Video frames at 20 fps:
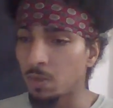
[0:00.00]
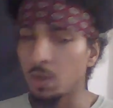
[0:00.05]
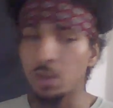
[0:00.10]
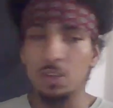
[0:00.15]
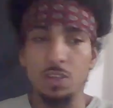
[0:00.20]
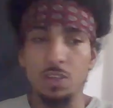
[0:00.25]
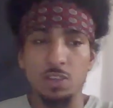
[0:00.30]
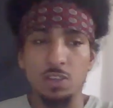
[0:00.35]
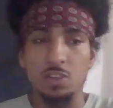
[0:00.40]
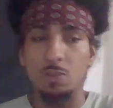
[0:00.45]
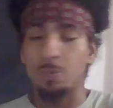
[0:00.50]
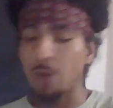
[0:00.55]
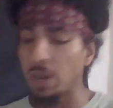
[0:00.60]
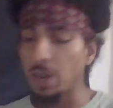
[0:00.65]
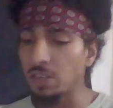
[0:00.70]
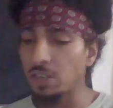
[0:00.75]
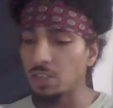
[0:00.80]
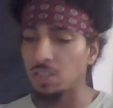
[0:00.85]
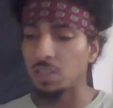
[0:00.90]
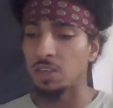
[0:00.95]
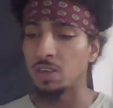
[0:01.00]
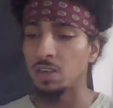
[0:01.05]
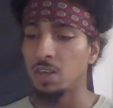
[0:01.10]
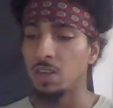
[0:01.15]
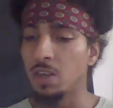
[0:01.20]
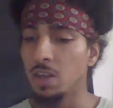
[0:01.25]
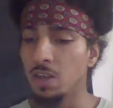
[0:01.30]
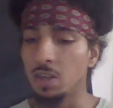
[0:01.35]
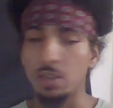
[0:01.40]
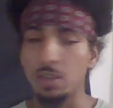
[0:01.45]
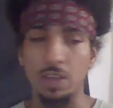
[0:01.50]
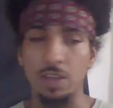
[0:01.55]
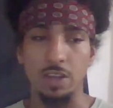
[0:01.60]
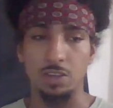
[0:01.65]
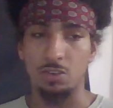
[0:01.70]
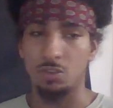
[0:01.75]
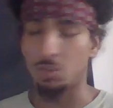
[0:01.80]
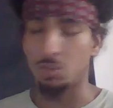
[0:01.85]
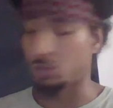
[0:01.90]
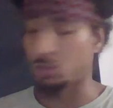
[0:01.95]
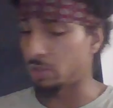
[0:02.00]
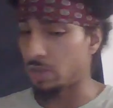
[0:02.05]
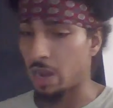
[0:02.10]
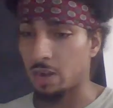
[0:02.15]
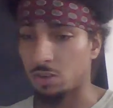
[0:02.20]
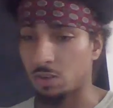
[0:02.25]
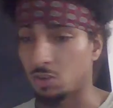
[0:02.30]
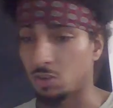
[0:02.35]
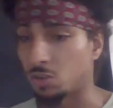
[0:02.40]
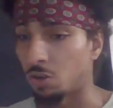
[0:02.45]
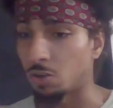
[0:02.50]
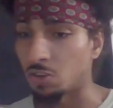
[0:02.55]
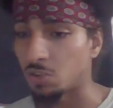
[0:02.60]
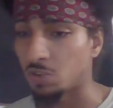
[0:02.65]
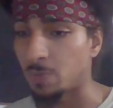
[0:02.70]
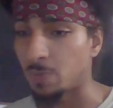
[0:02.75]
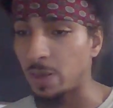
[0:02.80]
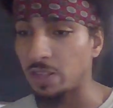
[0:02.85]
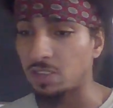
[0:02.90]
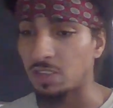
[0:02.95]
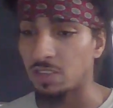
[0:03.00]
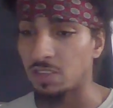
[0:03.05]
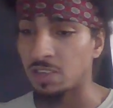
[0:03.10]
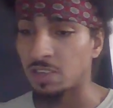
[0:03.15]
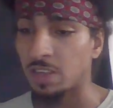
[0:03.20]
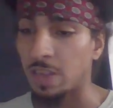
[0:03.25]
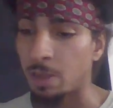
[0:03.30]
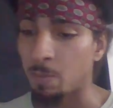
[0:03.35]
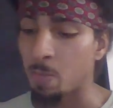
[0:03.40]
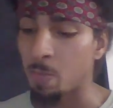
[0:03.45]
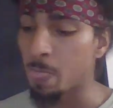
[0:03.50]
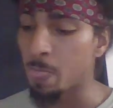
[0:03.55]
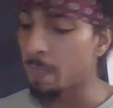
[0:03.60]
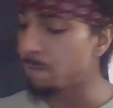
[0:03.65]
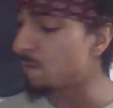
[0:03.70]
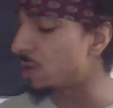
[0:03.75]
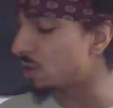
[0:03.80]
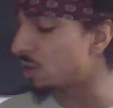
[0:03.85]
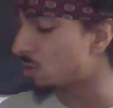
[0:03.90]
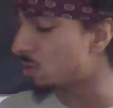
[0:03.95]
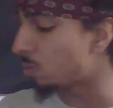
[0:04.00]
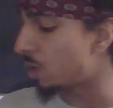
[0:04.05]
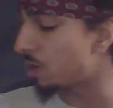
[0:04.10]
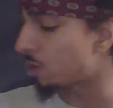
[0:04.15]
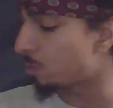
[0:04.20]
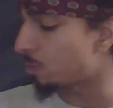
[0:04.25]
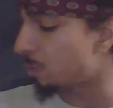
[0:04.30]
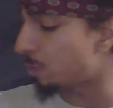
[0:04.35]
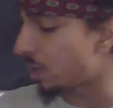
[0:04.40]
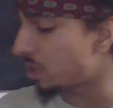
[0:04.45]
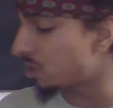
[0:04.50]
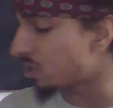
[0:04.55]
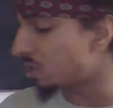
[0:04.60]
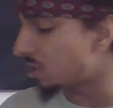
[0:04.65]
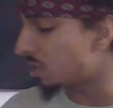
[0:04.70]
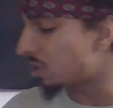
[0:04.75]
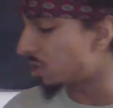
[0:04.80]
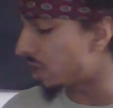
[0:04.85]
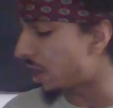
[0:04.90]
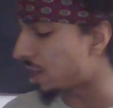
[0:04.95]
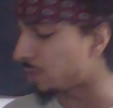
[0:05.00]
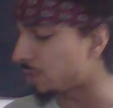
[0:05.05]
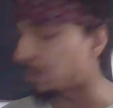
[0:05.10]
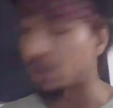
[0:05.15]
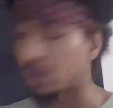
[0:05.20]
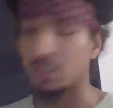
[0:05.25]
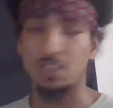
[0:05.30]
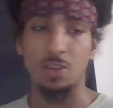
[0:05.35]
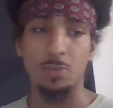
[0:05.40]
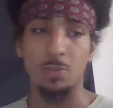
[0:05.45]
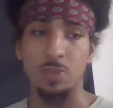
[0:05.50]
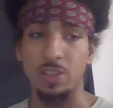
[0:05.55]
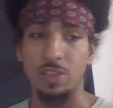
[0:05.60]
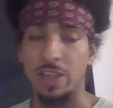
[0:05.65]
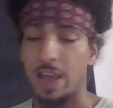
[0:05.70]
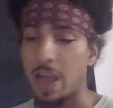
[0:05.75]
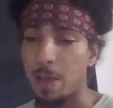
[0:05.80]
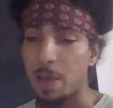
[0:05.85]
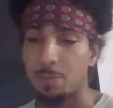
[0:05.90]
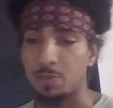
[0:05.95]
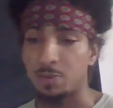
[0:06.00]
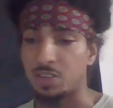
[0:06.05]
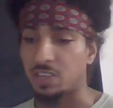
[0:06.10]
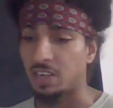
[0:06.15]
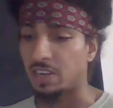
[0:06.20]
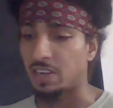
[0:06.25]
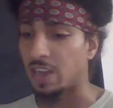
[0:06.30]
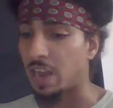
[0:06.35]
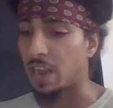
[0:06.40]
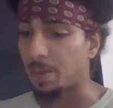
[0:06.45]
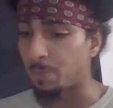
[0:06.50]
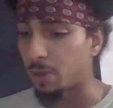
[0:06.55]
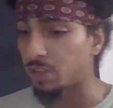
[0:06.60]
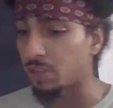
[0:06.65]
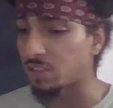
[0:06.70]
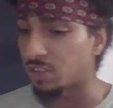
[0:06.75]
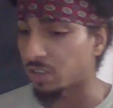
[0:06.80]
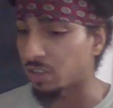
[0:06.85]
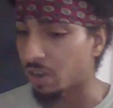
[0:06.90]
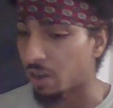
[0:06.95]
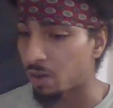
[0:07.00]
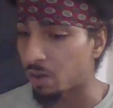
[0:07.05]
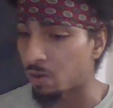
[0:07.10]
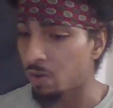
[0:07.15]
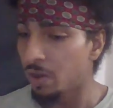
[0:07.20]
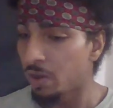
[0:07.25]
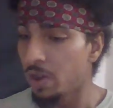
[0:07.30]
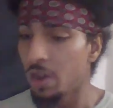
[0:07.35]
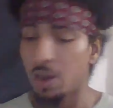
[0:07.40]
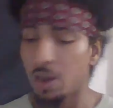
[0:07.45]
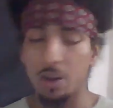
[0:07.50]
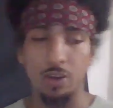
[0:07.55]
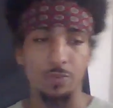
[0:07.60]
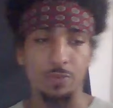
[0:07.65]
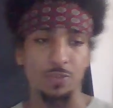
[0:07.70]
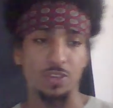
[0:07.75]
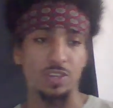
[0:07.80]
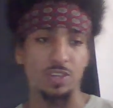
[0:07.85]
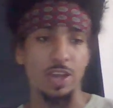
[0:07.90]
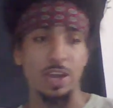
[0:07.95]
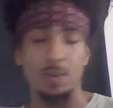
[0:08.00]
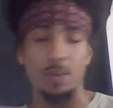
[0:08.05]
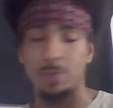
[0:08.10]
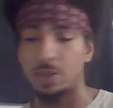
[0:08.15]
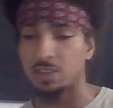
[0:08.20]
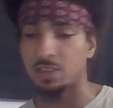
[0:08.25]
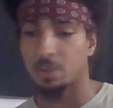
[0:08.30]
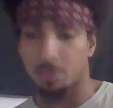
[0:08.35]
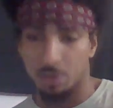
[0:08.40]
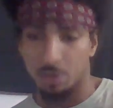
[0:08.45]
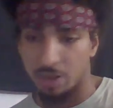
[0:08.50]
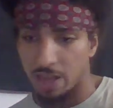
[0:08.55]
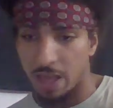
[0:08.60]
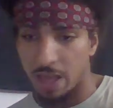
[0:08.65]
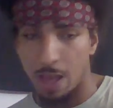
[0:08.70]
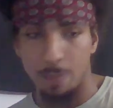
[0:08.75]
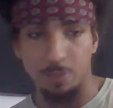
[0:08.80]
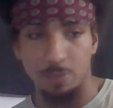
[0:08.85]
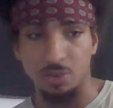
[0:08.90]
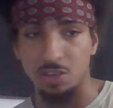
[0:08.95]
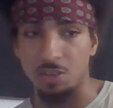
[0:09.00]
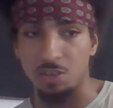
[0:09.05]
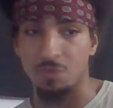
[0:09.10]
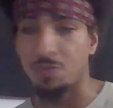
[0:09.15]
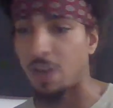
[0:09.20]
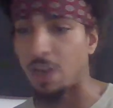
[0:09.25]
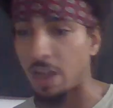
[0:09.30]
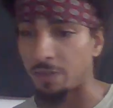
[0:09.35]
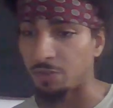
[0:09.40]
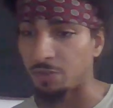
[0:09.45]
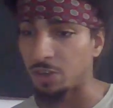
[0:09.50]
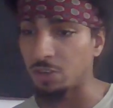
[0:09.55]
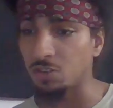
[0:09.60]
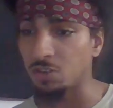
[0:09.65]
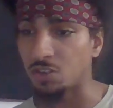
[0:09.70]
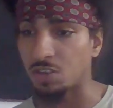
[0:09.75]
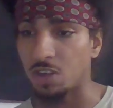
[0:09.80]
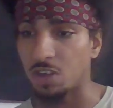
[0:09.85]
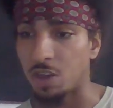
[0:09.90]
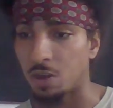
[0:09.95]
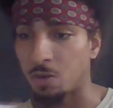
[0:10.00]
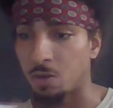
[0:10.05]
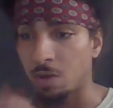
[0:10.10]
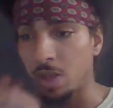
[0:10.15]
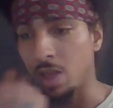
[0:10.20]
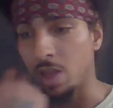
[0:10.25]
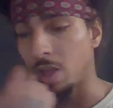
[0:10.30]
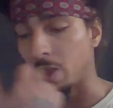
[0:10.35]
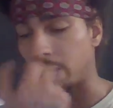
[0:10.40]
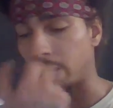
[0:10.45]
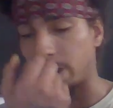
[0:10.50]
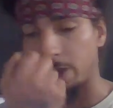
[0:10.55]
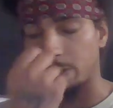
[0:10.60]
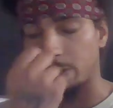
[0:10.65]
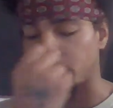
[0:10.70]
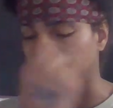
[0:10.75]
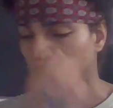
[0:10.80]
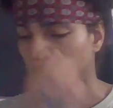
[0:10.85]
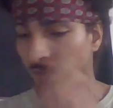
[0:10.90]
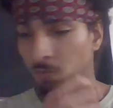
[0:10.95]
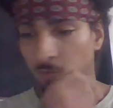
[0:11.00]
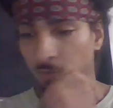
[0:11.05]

Because depression, like Dr. Joe Dispenza said, is when you're basically sad about something that happened to you 9 months ago, or if you're sad about something that happened to you 5 years ago, and